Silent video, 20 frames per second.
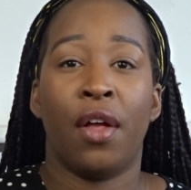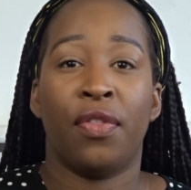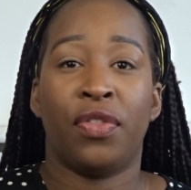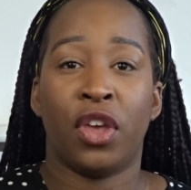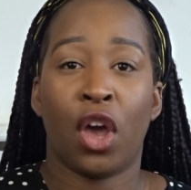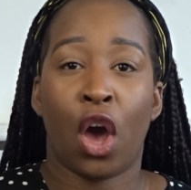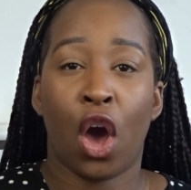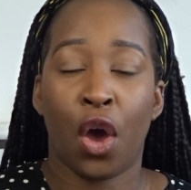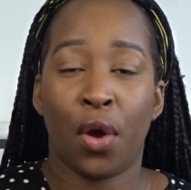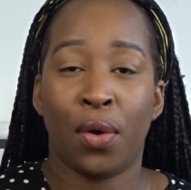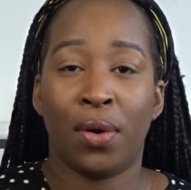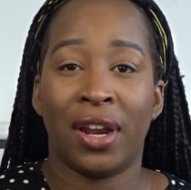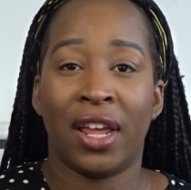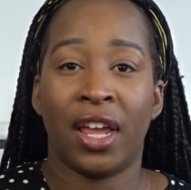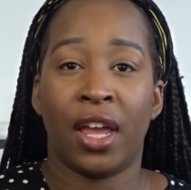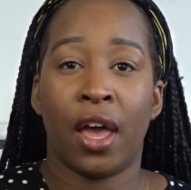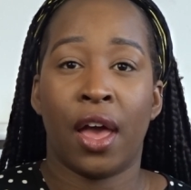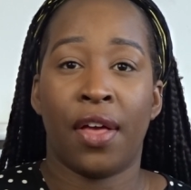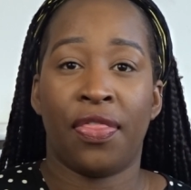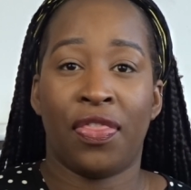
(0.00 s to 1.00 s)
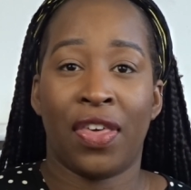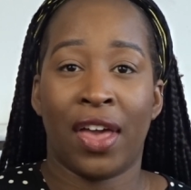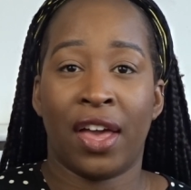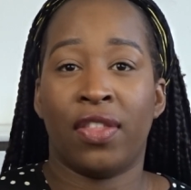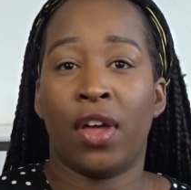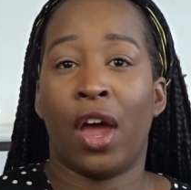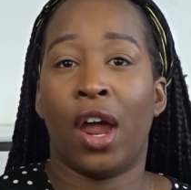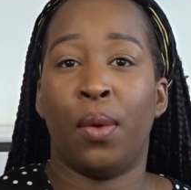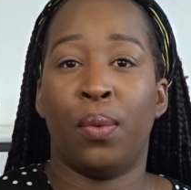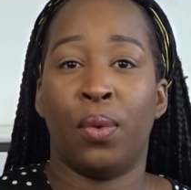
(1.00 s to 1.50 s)
The only
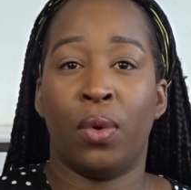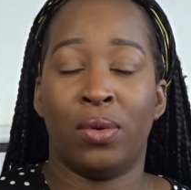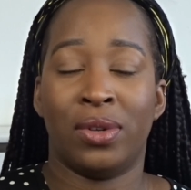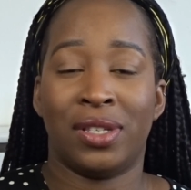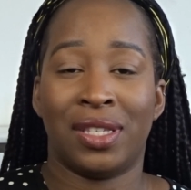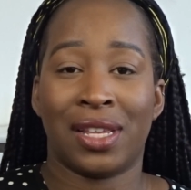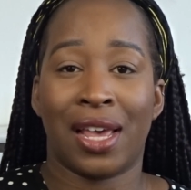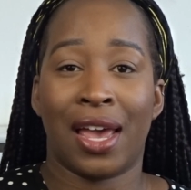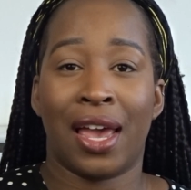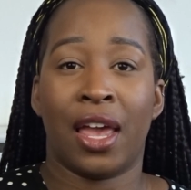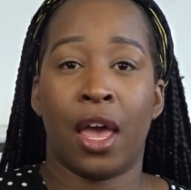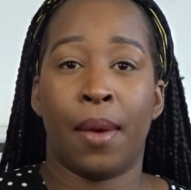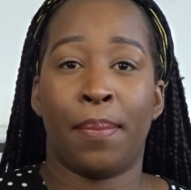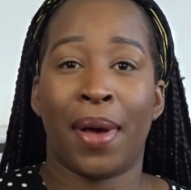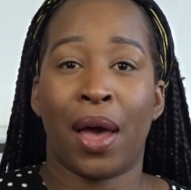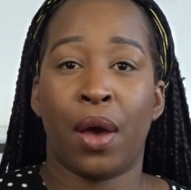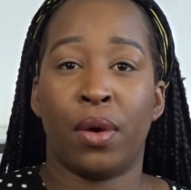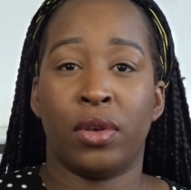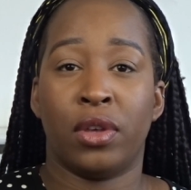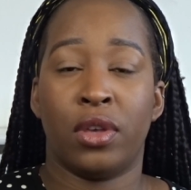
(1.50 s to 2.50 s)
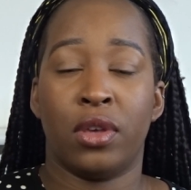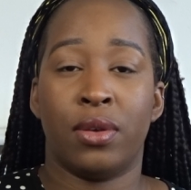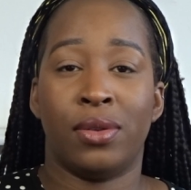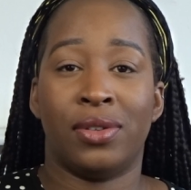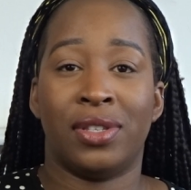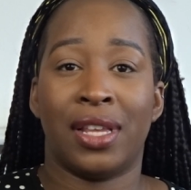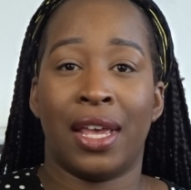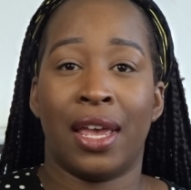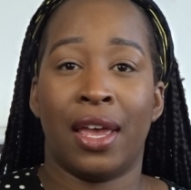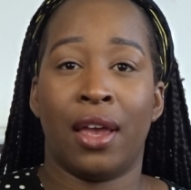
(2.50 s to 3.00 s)
thing that I will say about
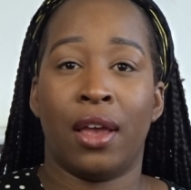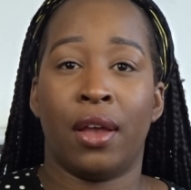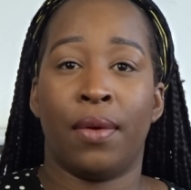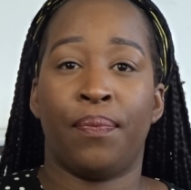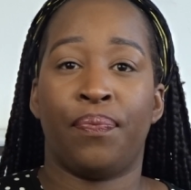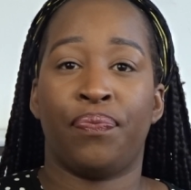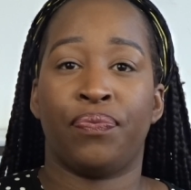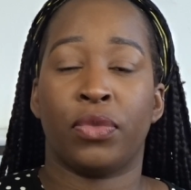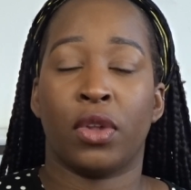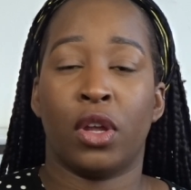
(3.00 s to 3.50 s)
using